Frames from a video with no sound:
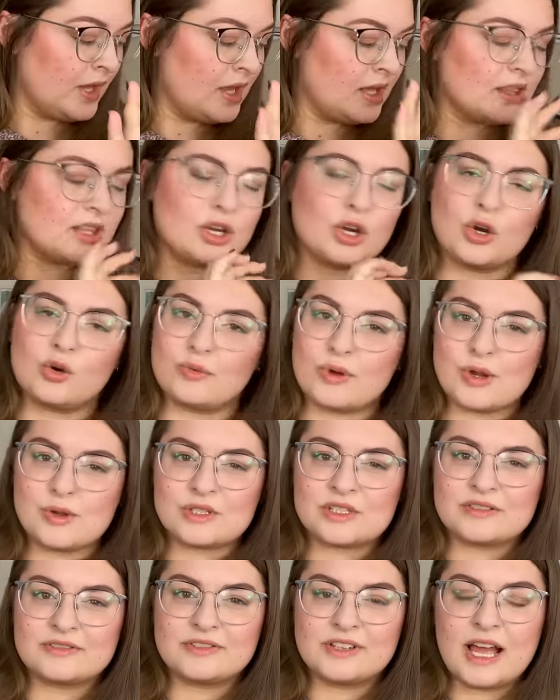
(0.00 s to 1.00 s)
there are rows
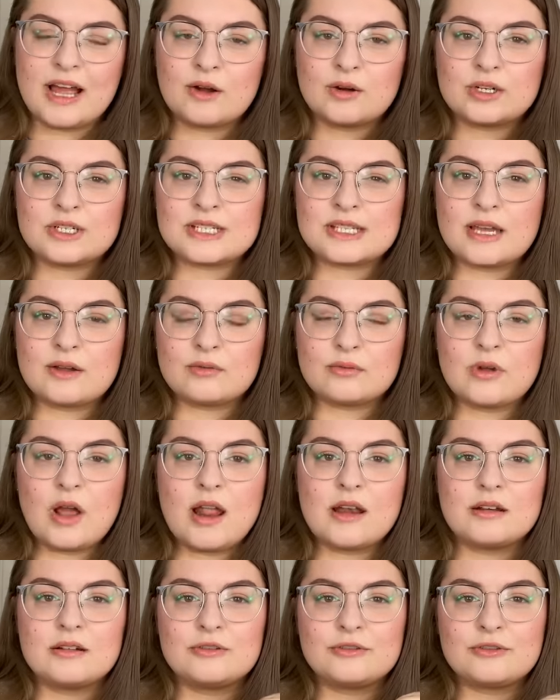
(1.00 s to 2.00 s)
of flowers that
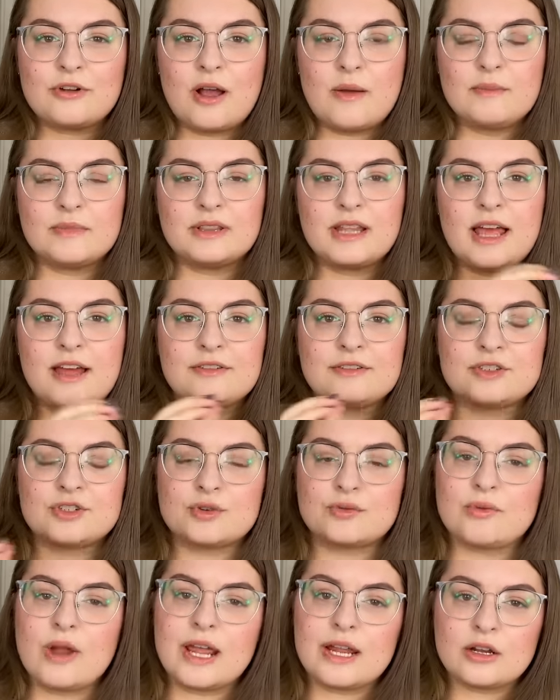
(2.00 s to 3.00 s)
run from left to
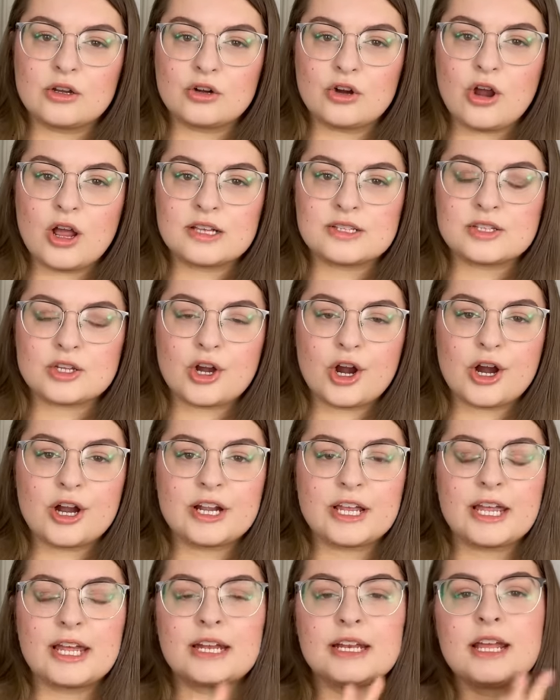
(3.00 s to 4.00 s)
right across the
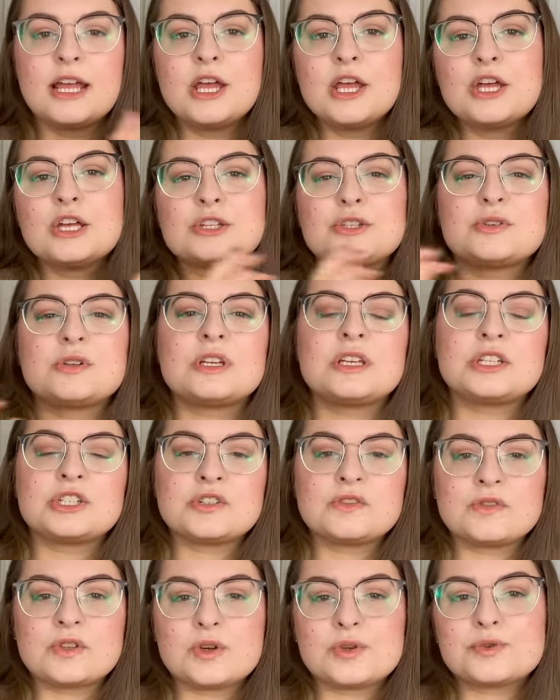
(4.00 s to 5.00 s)
cardigan. So each
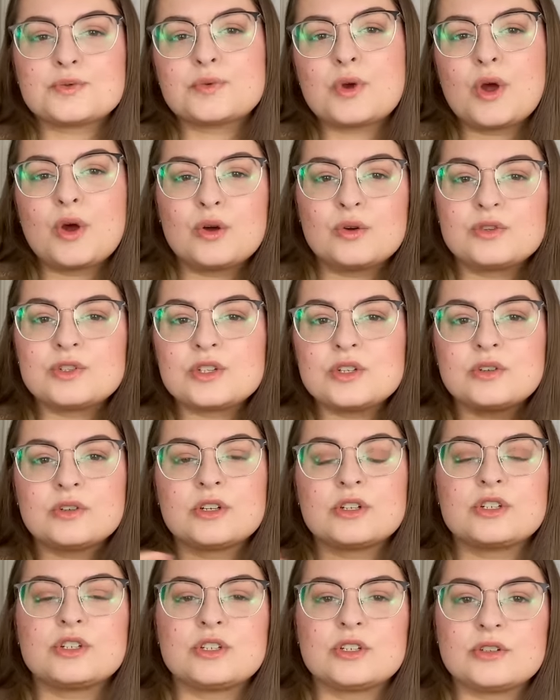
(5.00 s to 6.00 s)
of those rows you
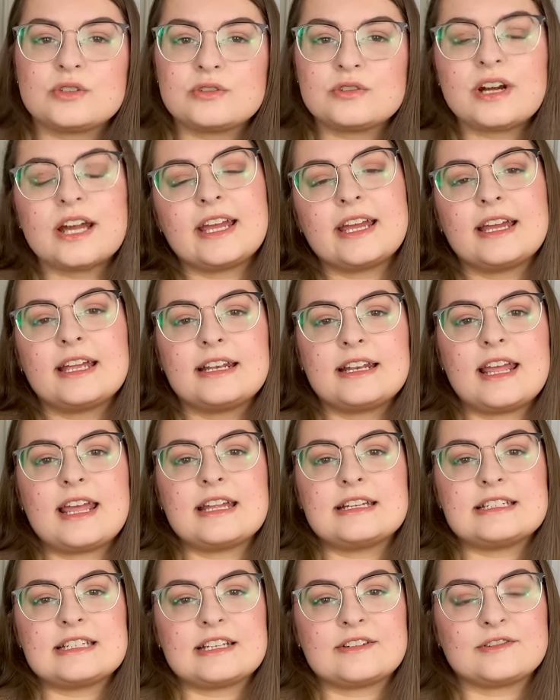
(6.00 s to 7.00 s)
could do in a
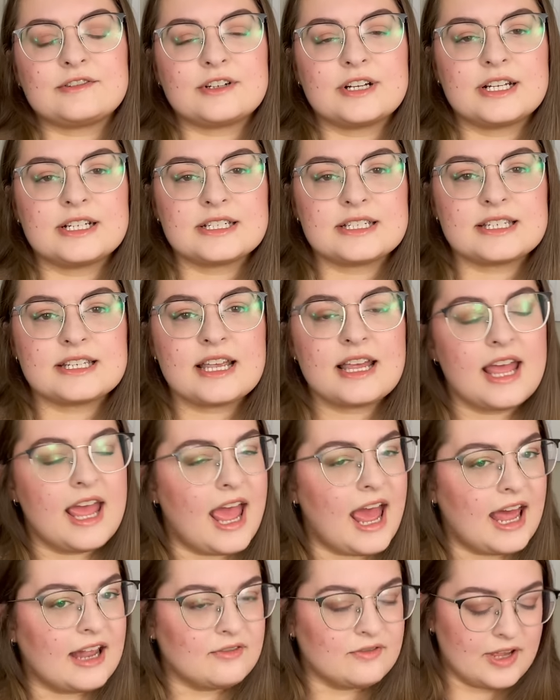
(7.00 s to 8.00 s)
different
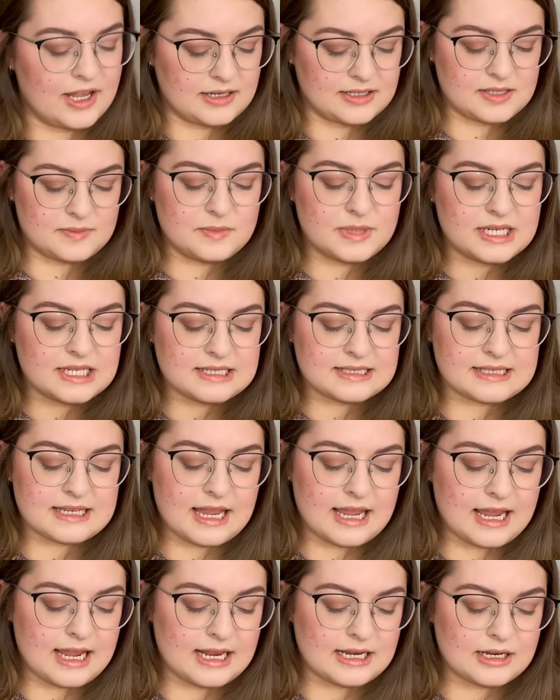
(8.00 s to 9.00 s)
Advent mini
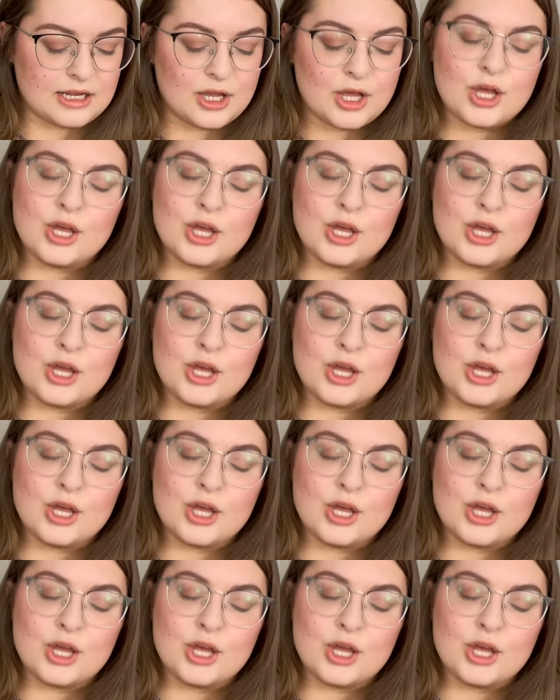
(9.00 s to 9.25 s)
skein.